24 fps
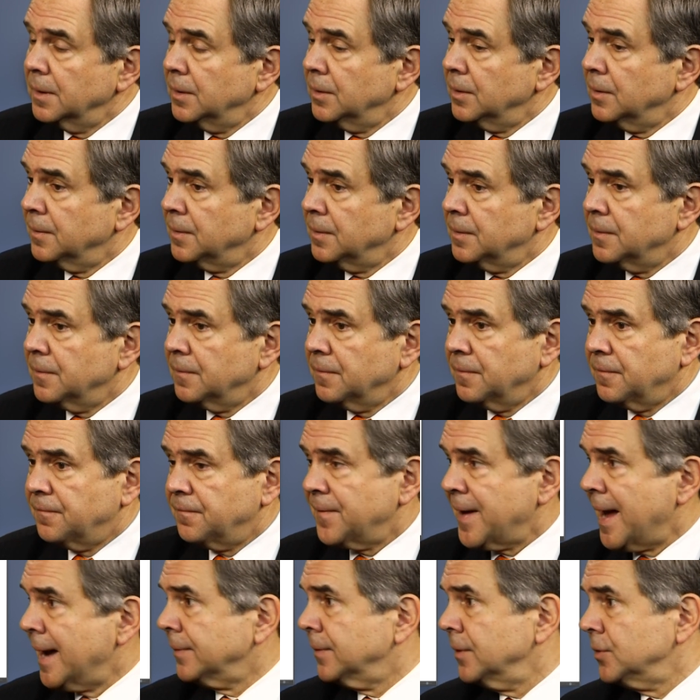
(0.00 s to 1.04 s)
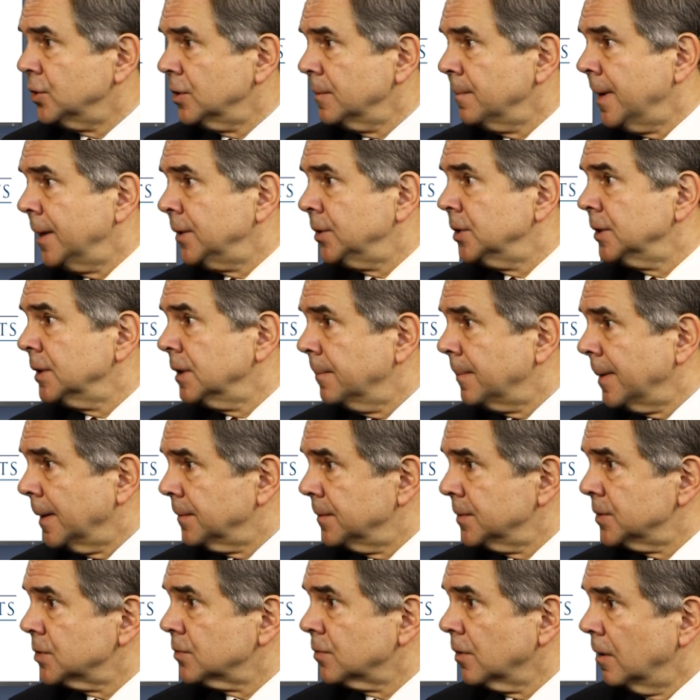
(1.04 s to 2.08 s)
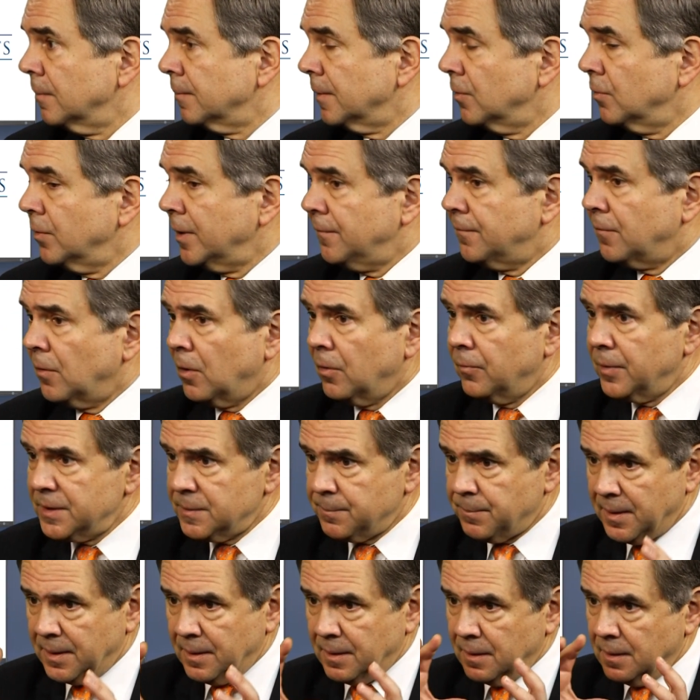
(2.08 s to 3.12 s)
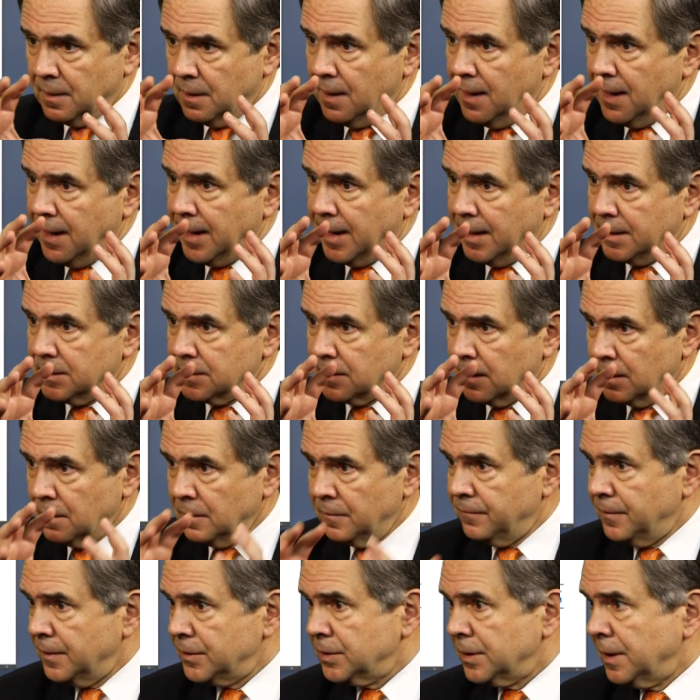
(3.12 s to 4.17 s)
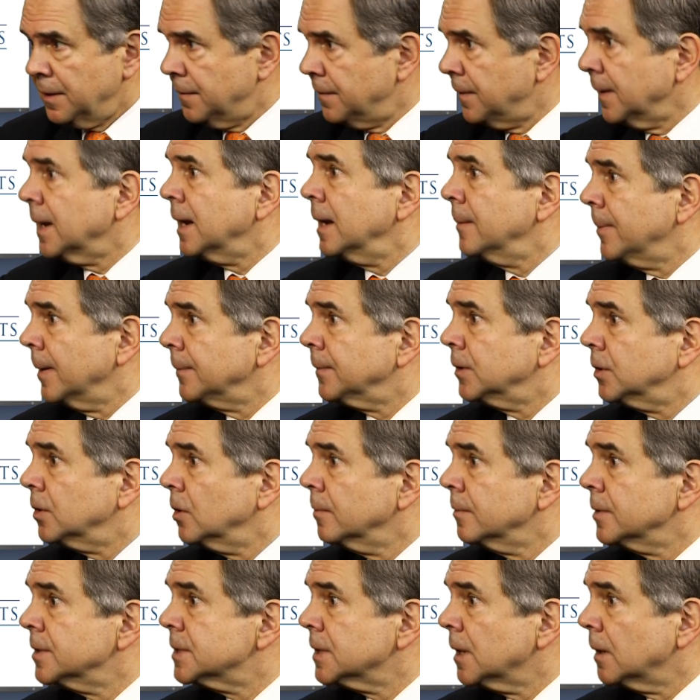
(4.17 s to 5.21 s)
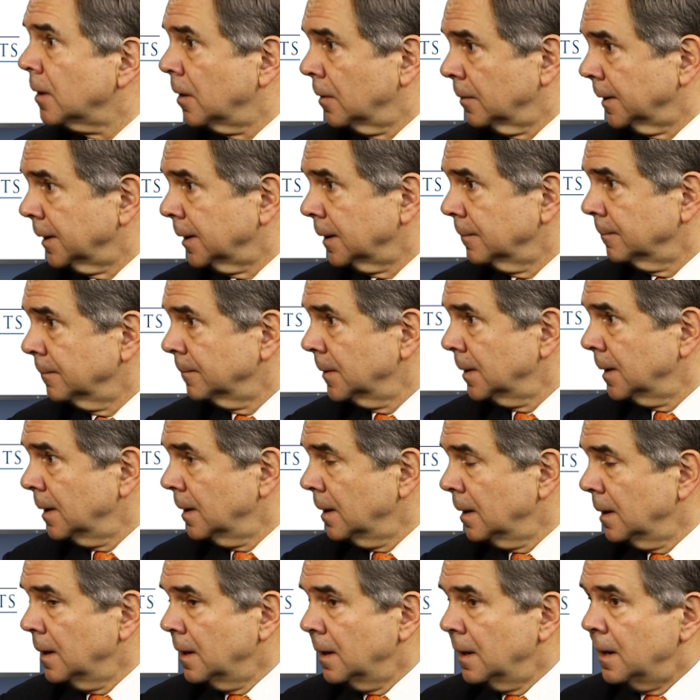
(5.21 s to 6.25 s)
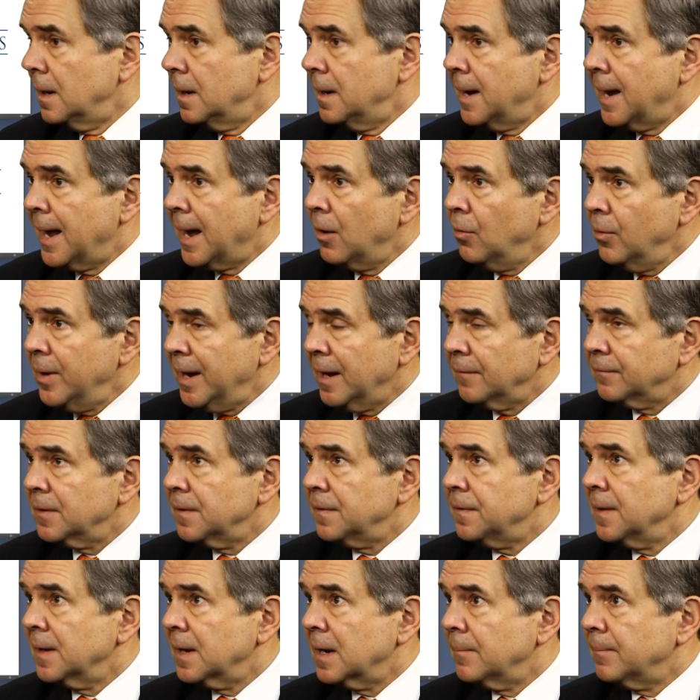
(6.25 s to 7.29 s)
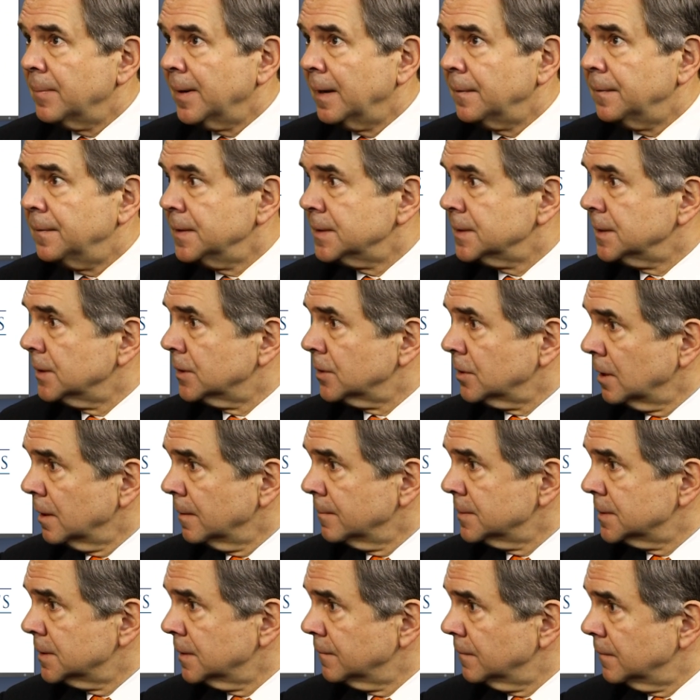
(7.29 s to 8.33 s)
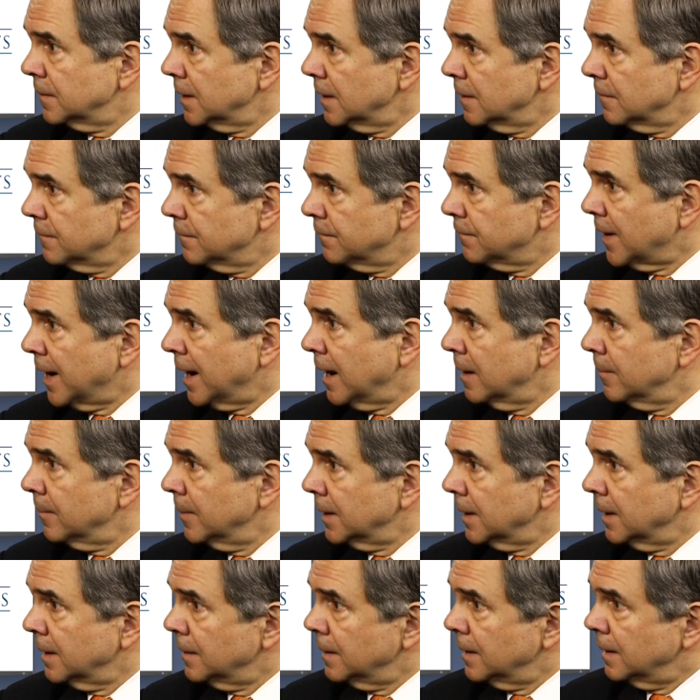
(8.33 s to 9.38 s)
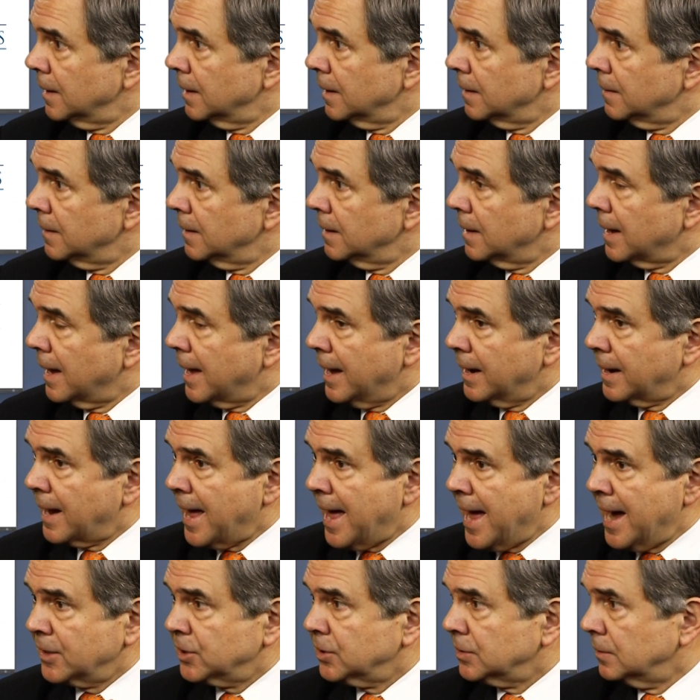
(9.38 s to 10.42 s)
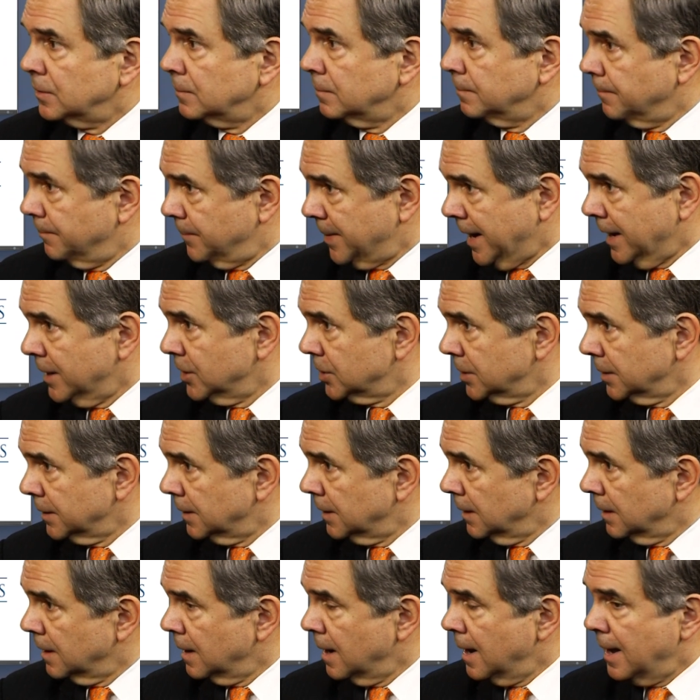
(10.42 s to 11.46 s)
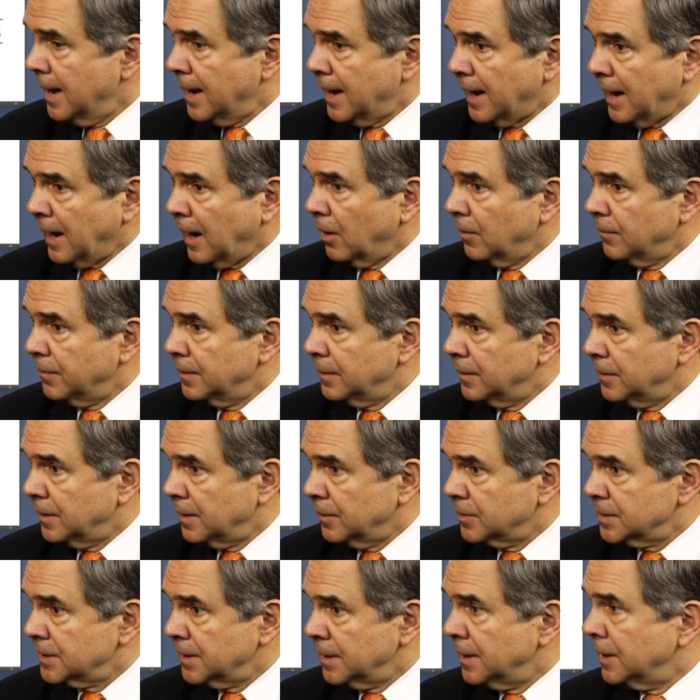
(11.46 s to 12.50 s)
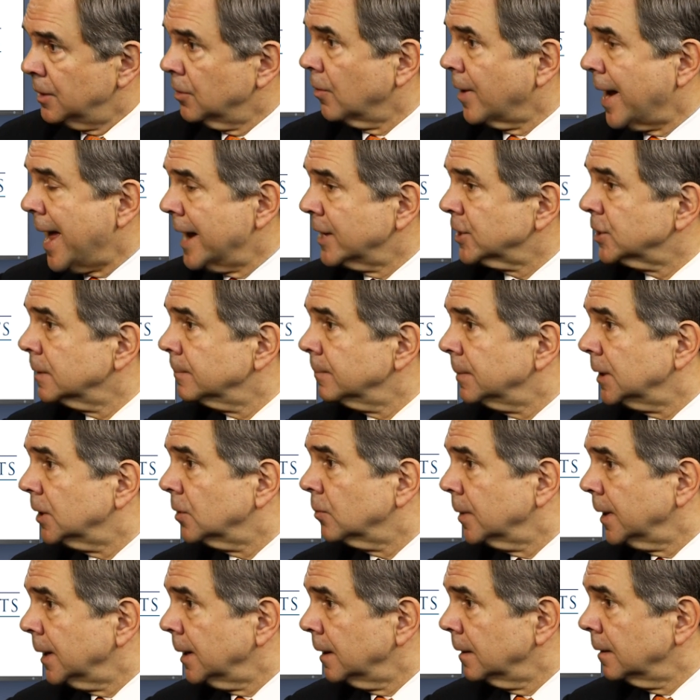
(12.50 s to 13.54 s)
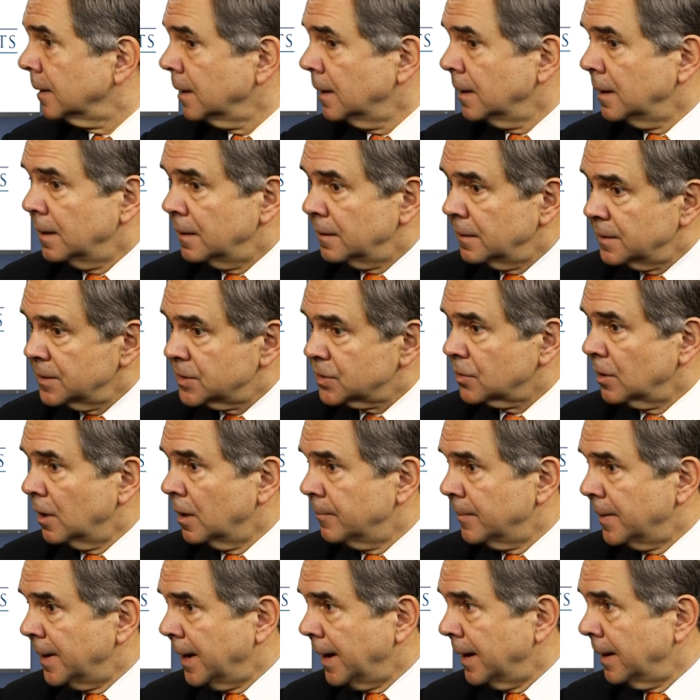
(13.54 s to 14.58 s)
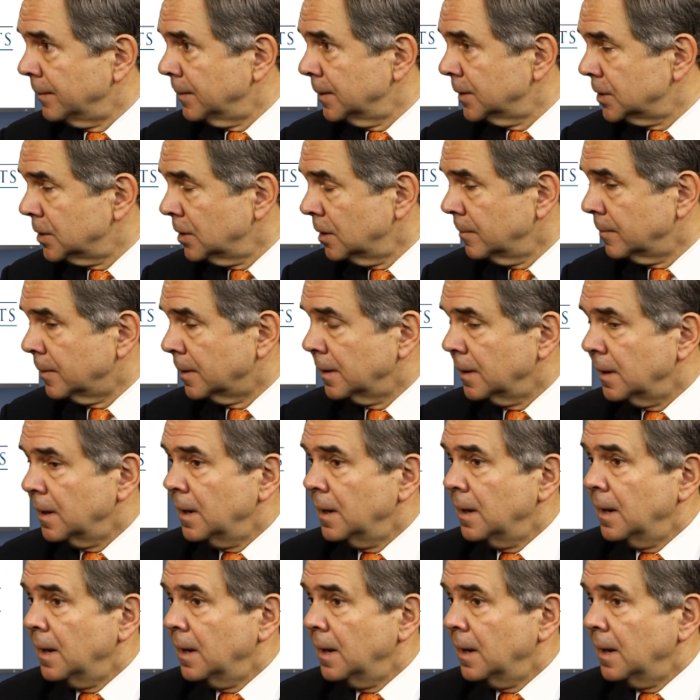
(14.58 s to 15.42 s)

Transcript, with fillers: the, the, fact that you mentioned about the stroma, we've always been had tunnel vision and thinking about the tumor cell only. Now we have to think about this in terms of the environment and the, the actual patient and how th there's an interaction between the stroma and the tumor.